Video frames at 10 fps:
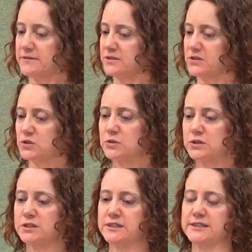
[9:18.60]

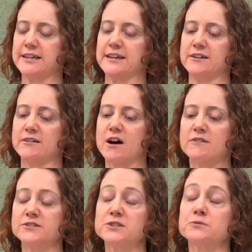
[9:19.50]
schools and
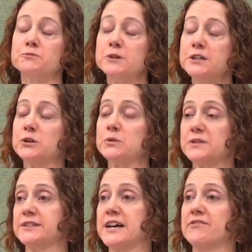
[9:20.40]
just really cool
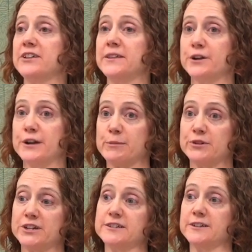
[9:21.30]
stuff in their
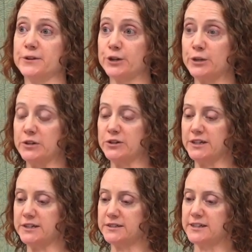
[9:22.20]
neighborhoods and in their
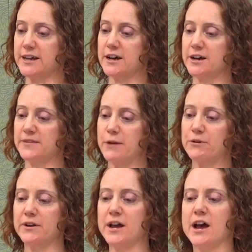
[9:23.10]
communities. They
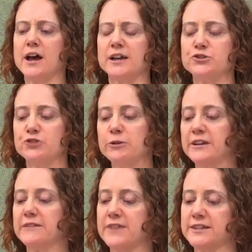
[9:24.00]
were
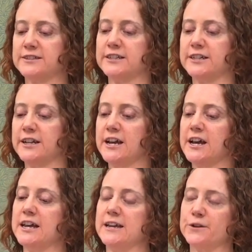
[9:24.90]
extremely invested
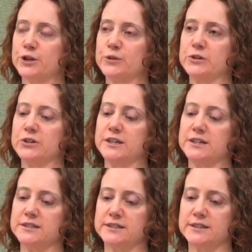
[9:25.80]
in their
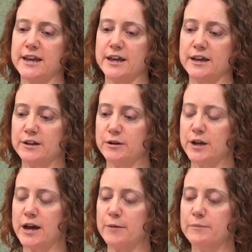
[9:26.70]
communities and
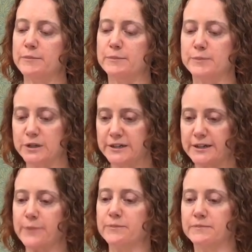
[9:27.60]
building
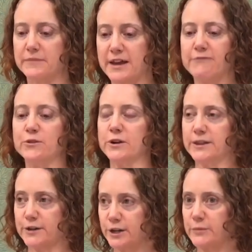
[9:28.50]
up everyone in
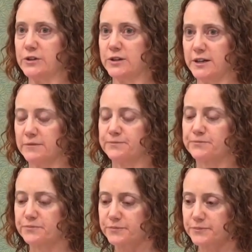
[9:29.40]
their community.
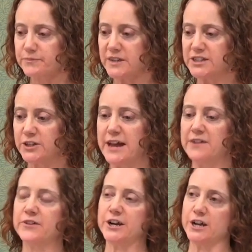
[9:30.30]
So they had a
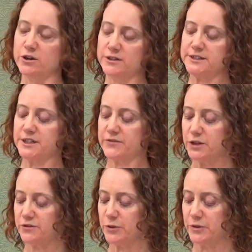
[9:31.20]
very holistic view
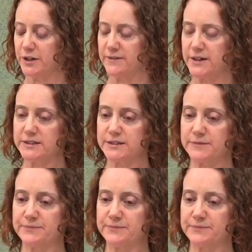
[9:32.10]
of community defense.